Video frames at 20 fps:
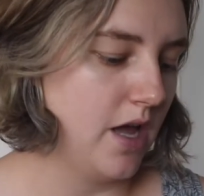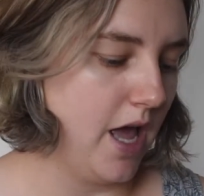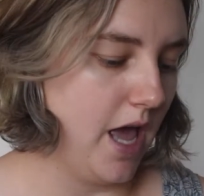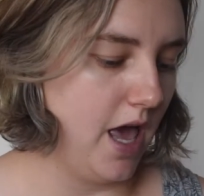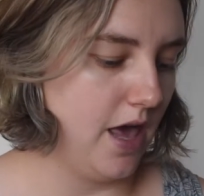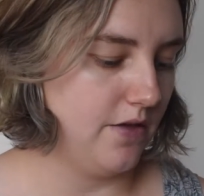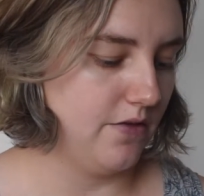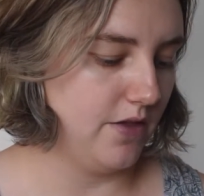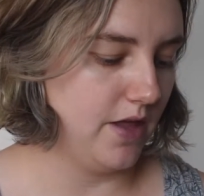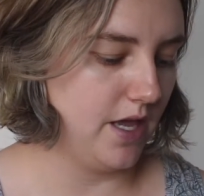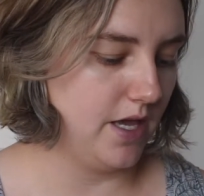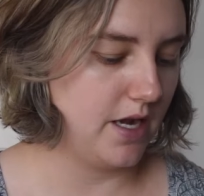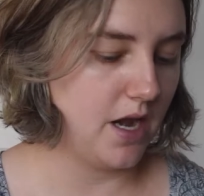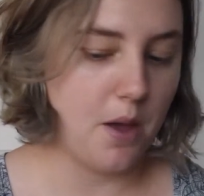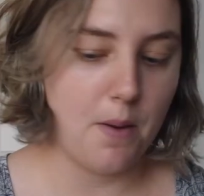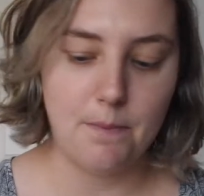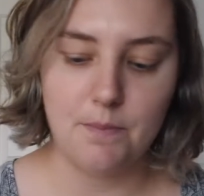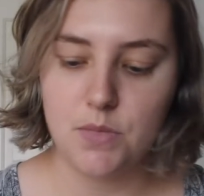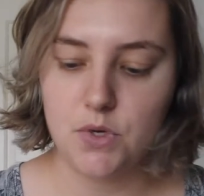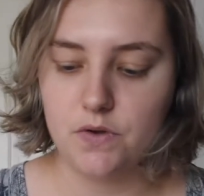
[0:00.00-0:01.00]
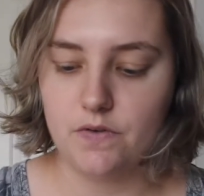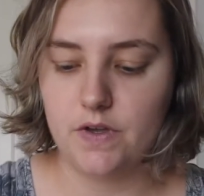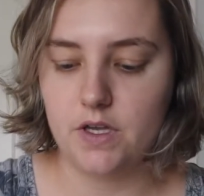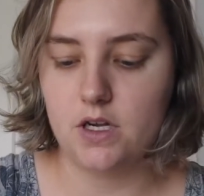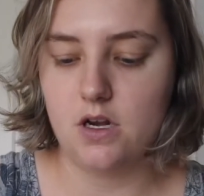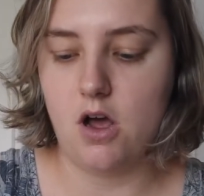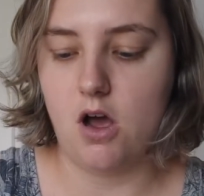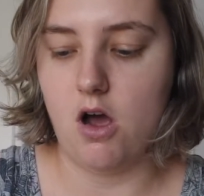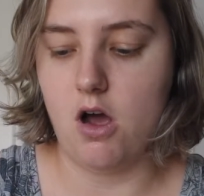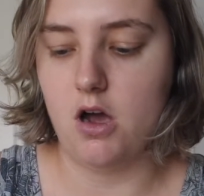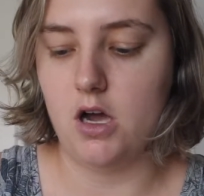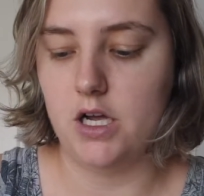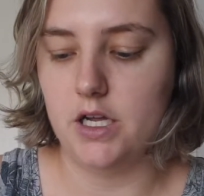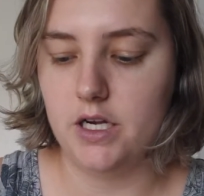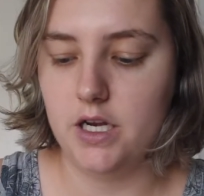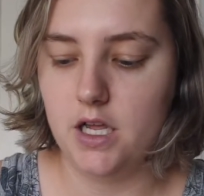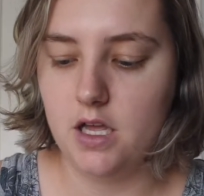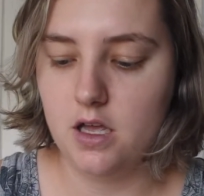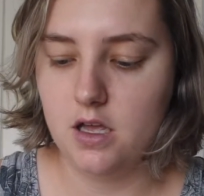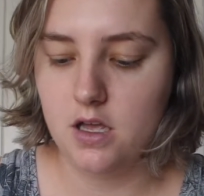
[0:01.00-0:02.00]
And then moving
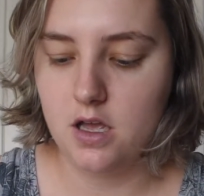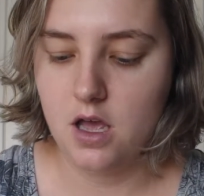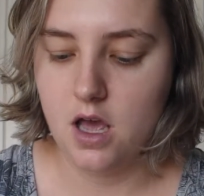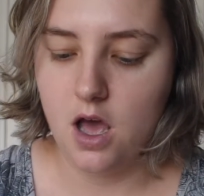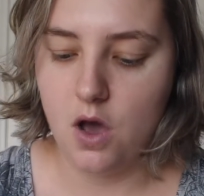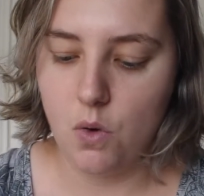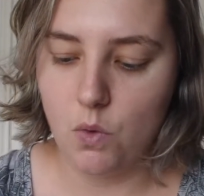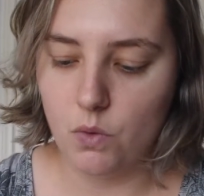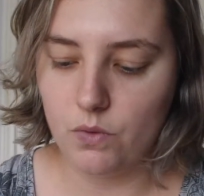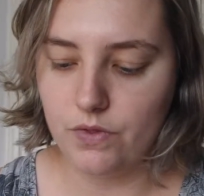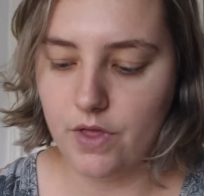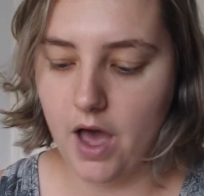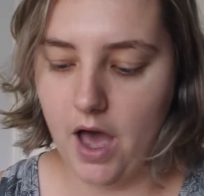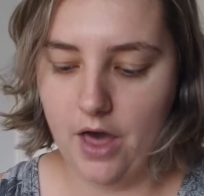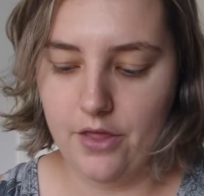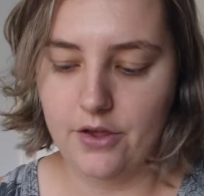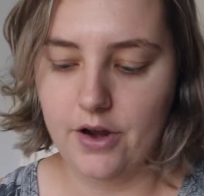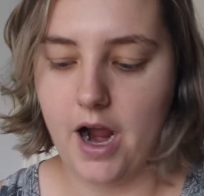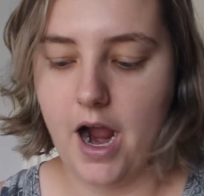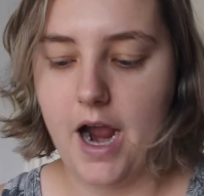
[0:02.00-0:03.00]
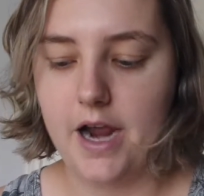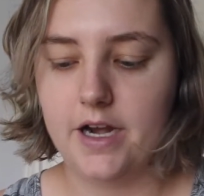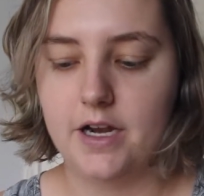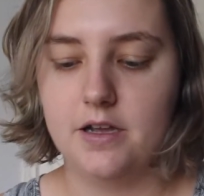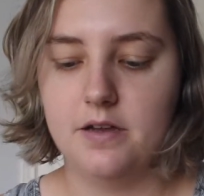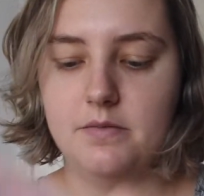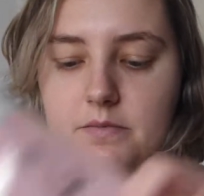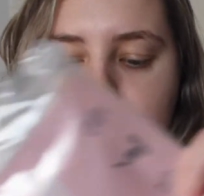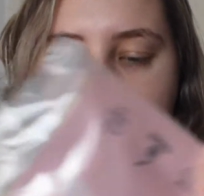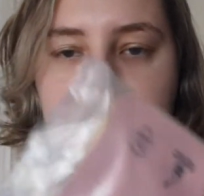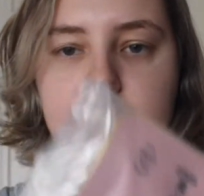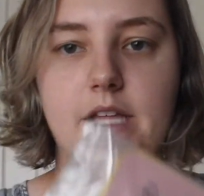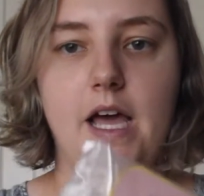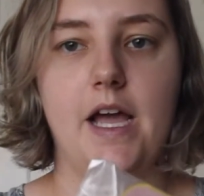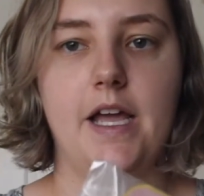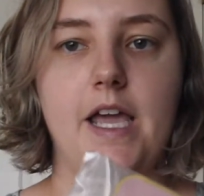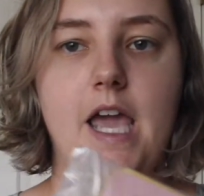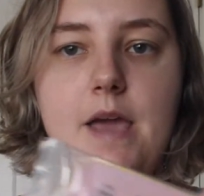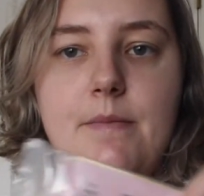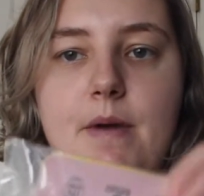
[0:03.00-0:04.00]
on, the other items that came